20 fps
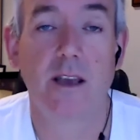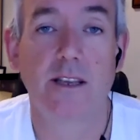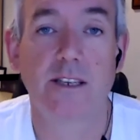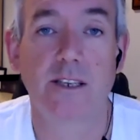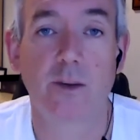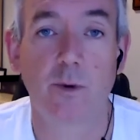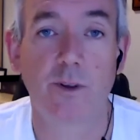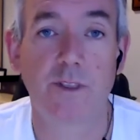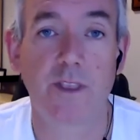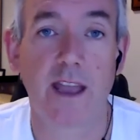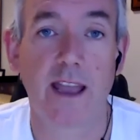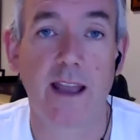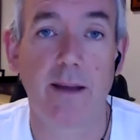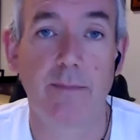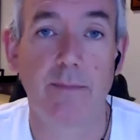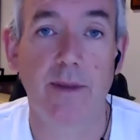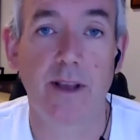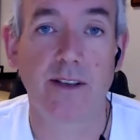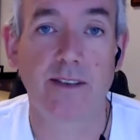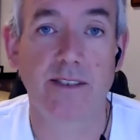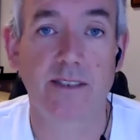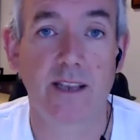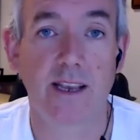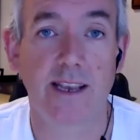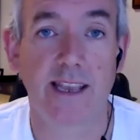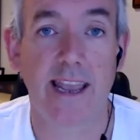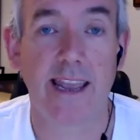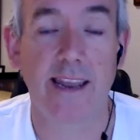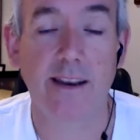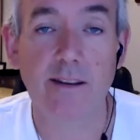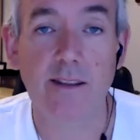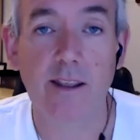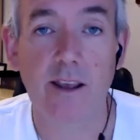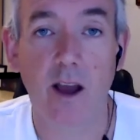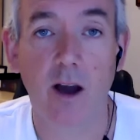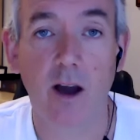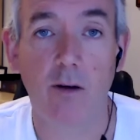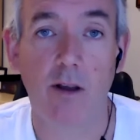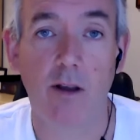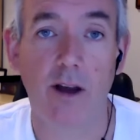So because again, the
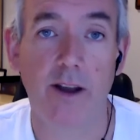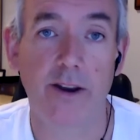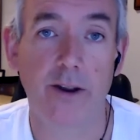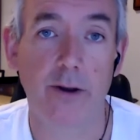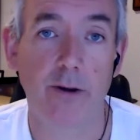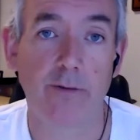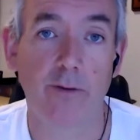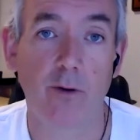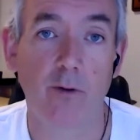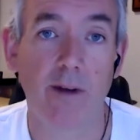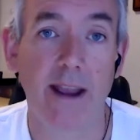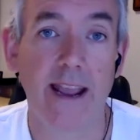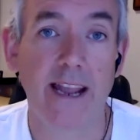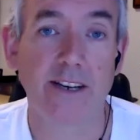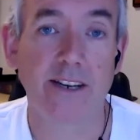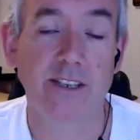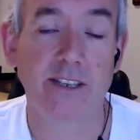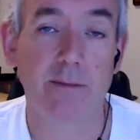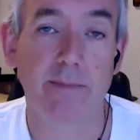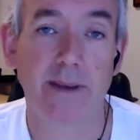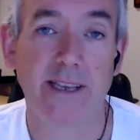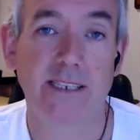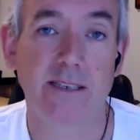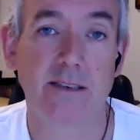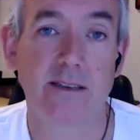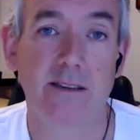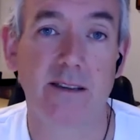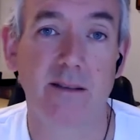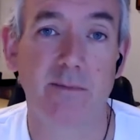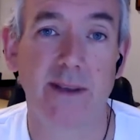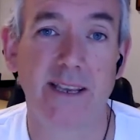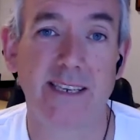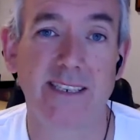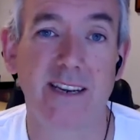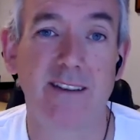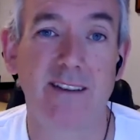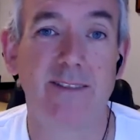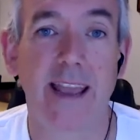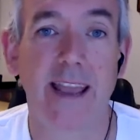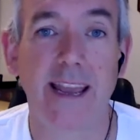whole idea of a ranch, the
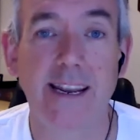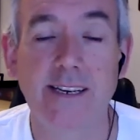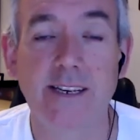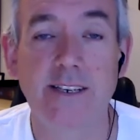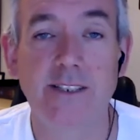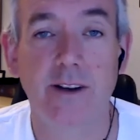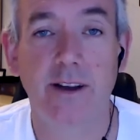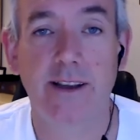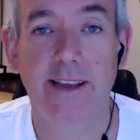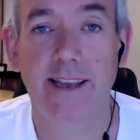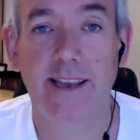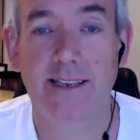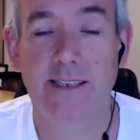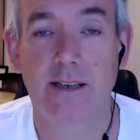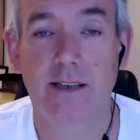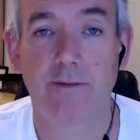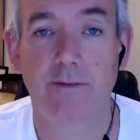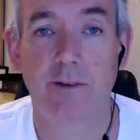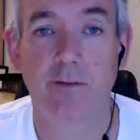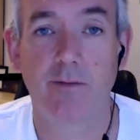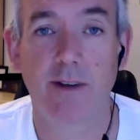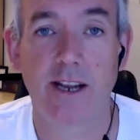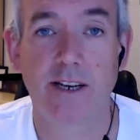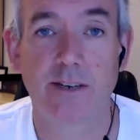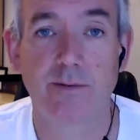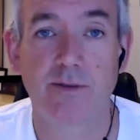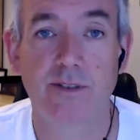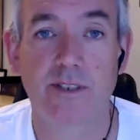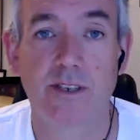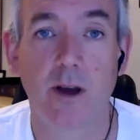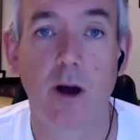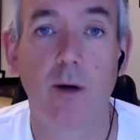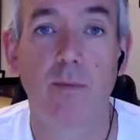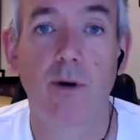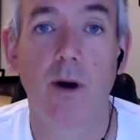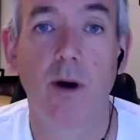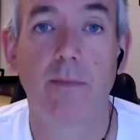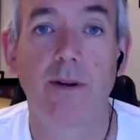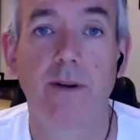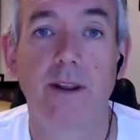best advantage, I guess, of the ranch style
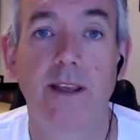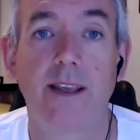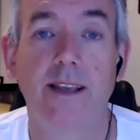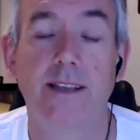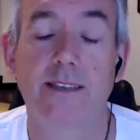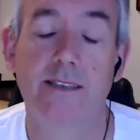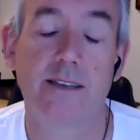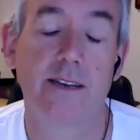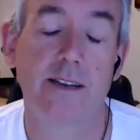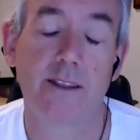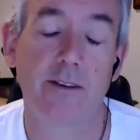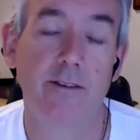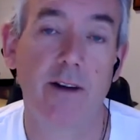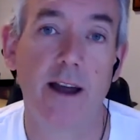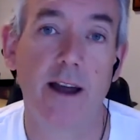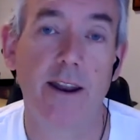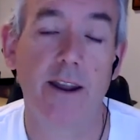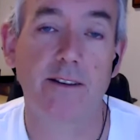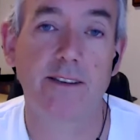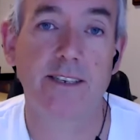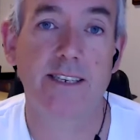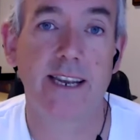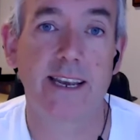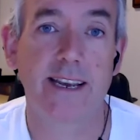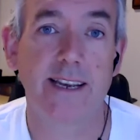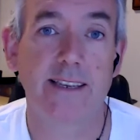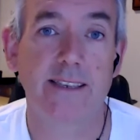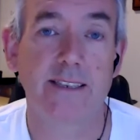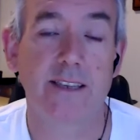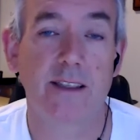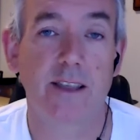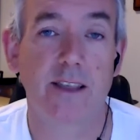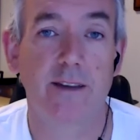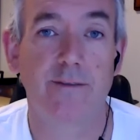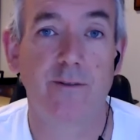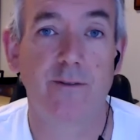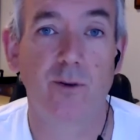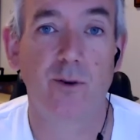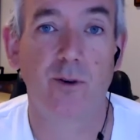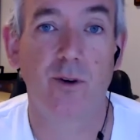property is that there are no stairs. So
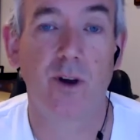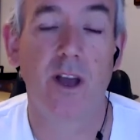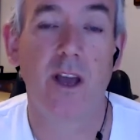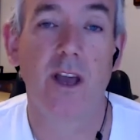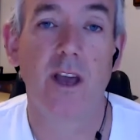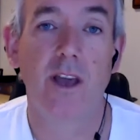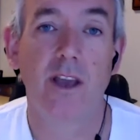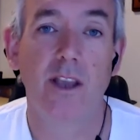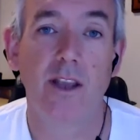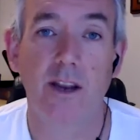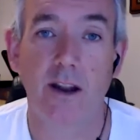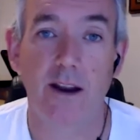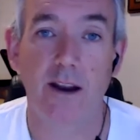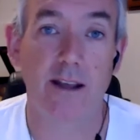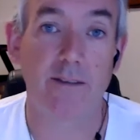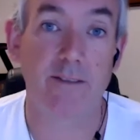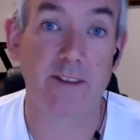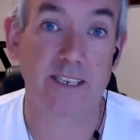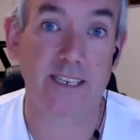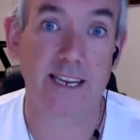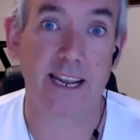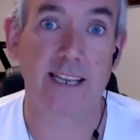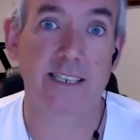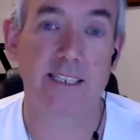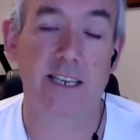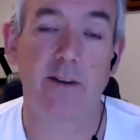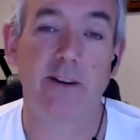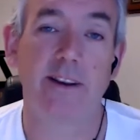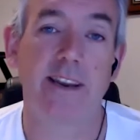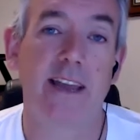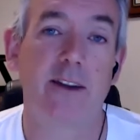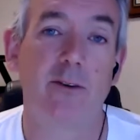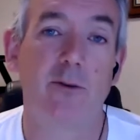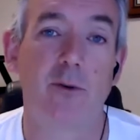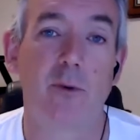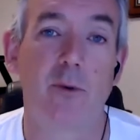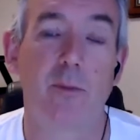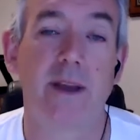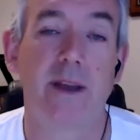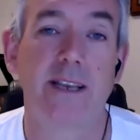therefore, you don't have the stairs going down
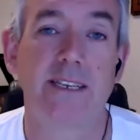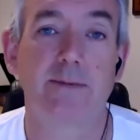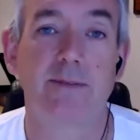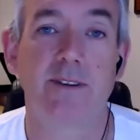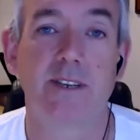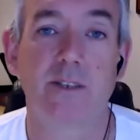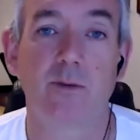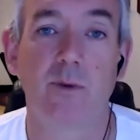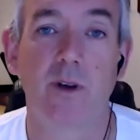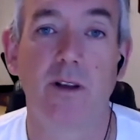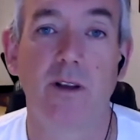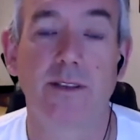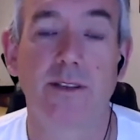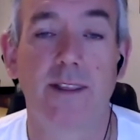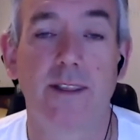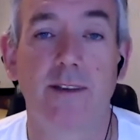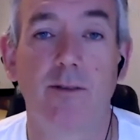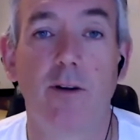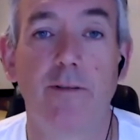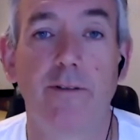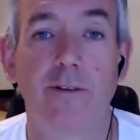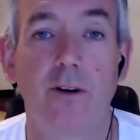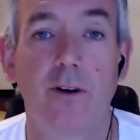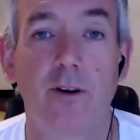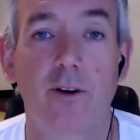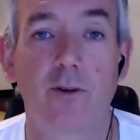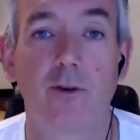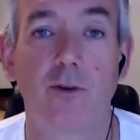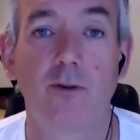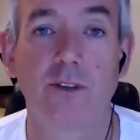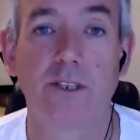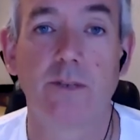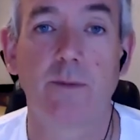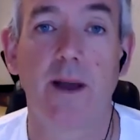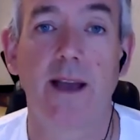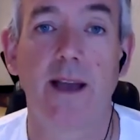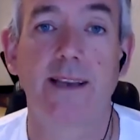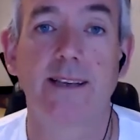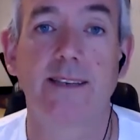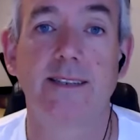into a basement as well. So they're often on a crawl
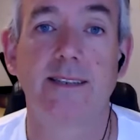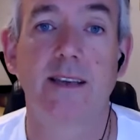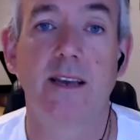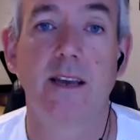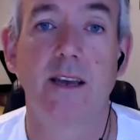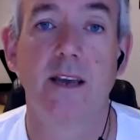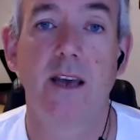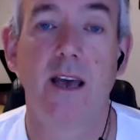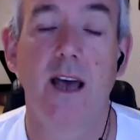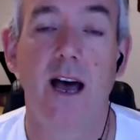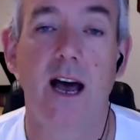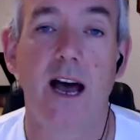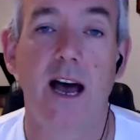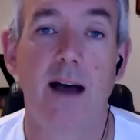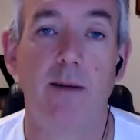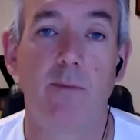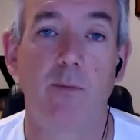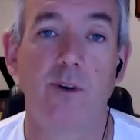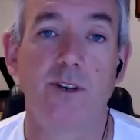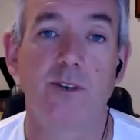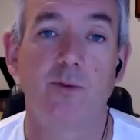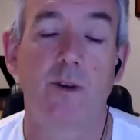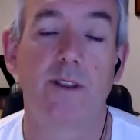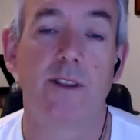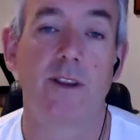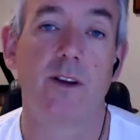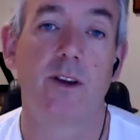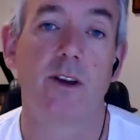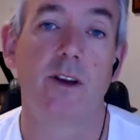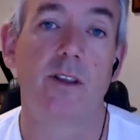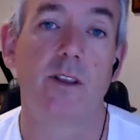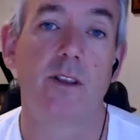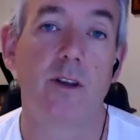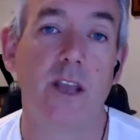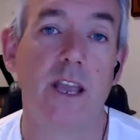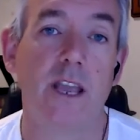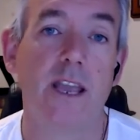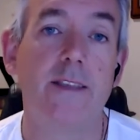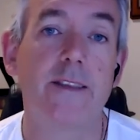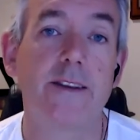space, which when you
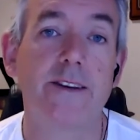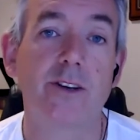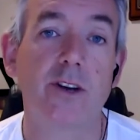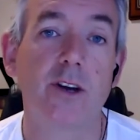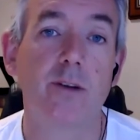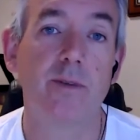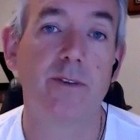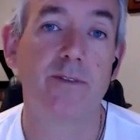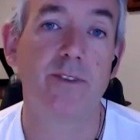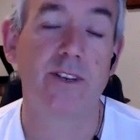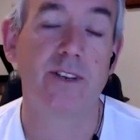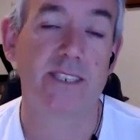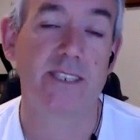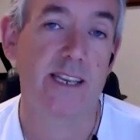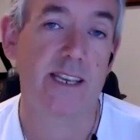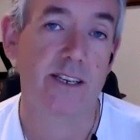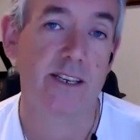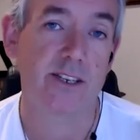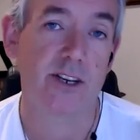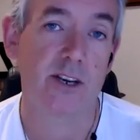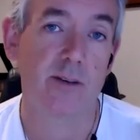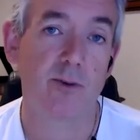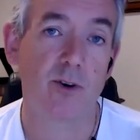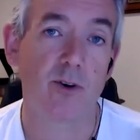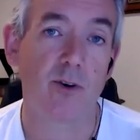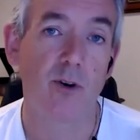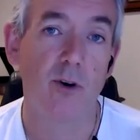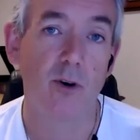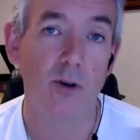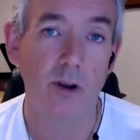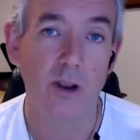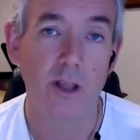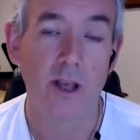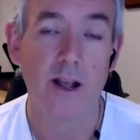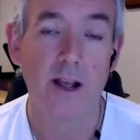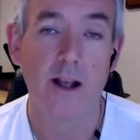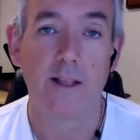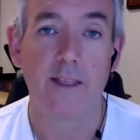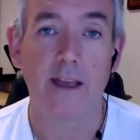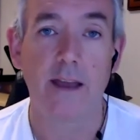hear the term, if you see a term crawl,
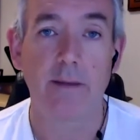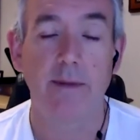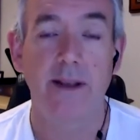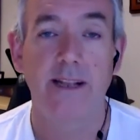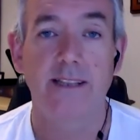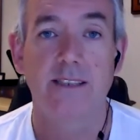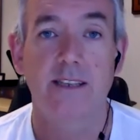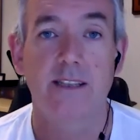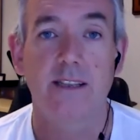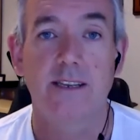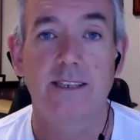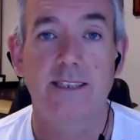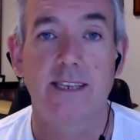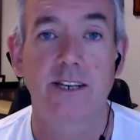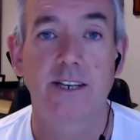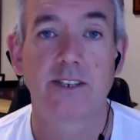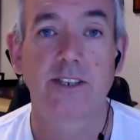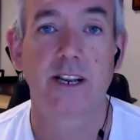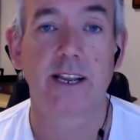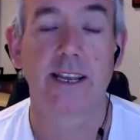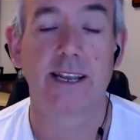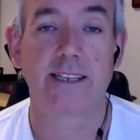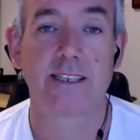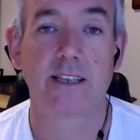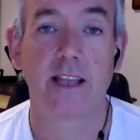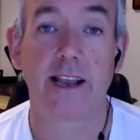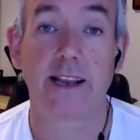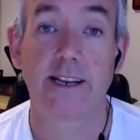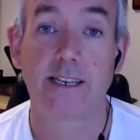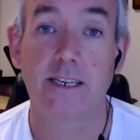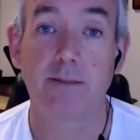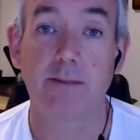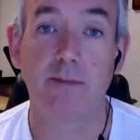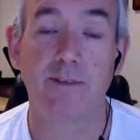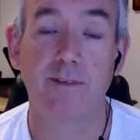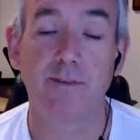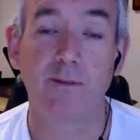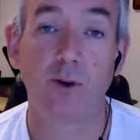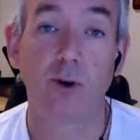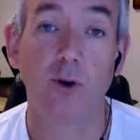that means that essentially it's like a
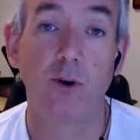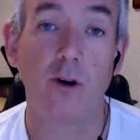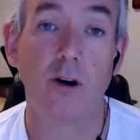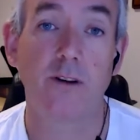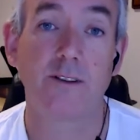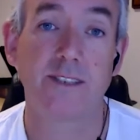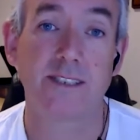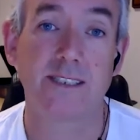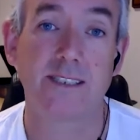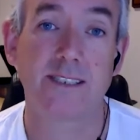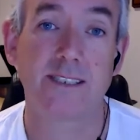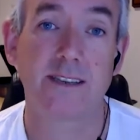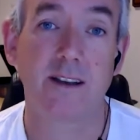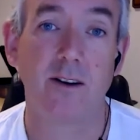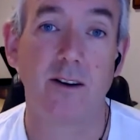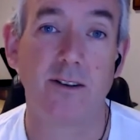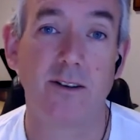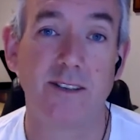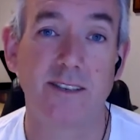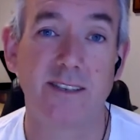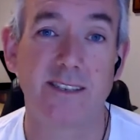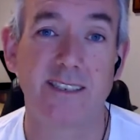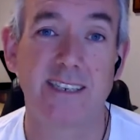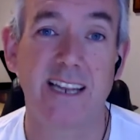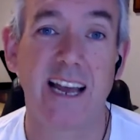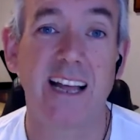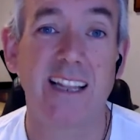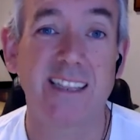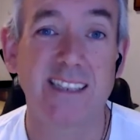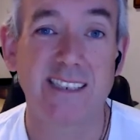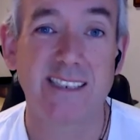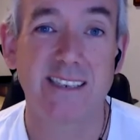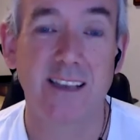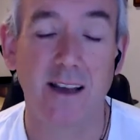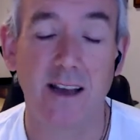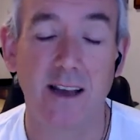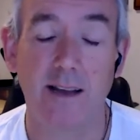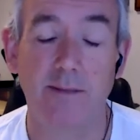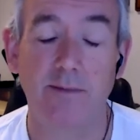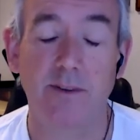timber floor on studs,
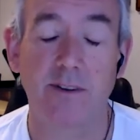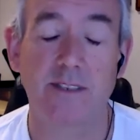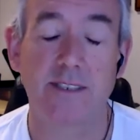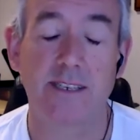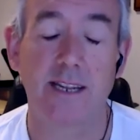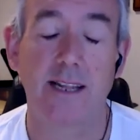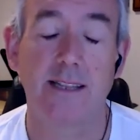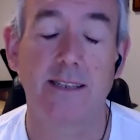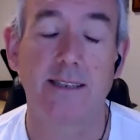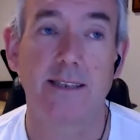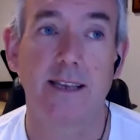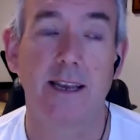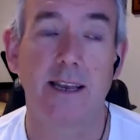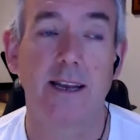not studs,